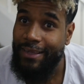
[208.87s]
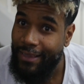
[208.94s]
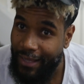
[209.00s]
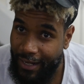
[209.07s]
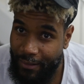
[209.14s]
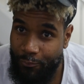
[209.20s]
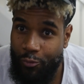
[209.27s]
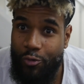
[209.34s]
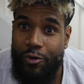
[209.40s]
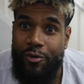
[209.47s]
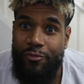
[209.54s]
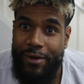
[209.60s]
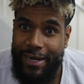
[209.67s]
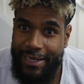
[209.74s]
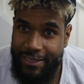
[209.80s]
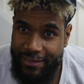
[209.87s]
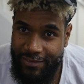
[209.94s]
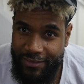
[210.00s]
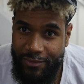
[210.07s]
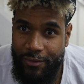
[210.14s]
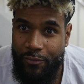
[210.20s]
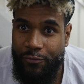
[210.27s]
A lot more
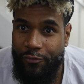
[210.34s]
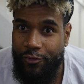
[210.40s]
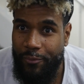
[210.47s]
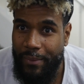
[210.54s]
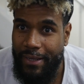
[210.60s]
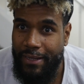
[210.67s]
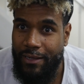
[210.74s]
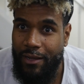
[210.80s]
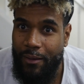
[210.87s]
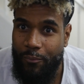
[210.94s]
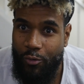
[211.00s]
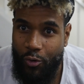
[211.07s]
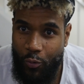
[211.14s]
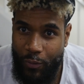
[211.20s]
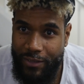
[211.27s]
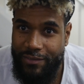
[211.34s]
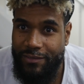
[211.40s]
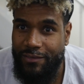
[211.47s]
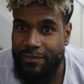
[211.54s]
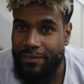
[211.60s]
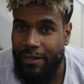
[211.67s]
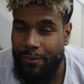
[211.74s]
recognition from it, a lot more
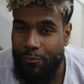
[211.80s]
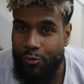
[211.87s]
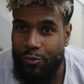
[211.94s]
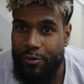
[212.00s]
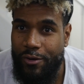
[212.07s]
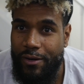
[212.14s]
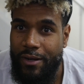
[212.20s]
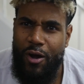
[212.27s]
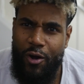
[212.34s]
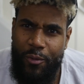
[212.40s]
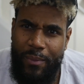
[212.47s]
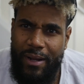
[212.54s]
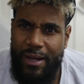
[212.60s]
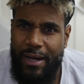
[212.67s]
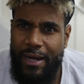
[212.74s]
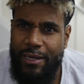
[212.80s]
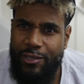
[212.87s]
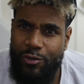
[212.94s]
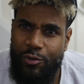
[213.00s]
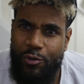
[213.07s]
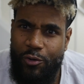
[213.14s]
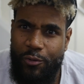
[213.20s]
questions, a lot more, oh my god,
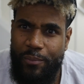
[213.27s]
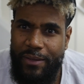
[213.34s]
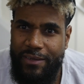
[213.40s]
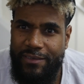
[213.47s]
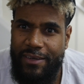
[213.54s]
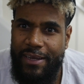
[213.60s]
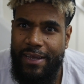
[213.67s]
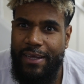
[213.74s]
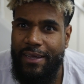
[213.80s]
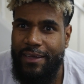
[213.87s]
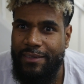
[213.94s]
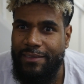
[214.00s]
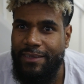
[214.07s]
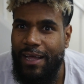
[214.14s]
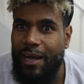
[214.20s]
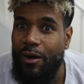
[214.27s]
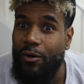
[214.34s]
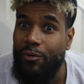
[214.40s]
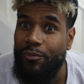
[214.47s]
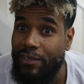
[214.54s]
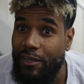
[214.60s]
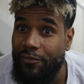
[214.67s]
you OBJ, because
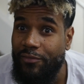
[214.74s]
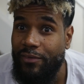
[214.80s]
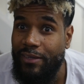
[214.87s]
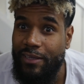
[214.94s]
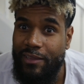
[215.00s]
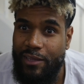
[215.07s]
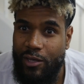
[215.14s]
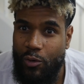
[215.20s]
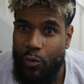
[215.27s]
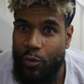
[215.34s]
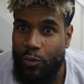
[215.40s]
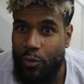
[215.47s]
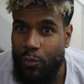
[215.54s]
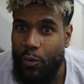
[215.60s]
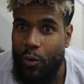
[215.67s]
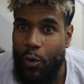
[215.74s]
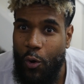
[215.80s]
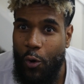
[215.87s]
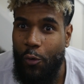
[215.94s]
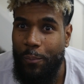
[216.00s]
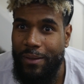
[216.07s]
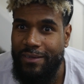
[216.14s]
now definitely the quote-unquote
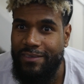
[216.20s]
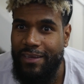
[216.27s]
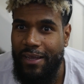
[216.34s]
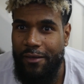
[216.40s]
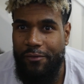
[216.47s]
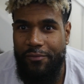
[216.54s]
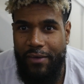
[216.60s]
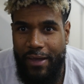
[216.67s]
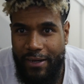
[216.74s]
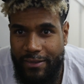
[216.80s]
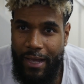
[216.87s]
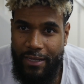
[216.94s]
OBJ effect.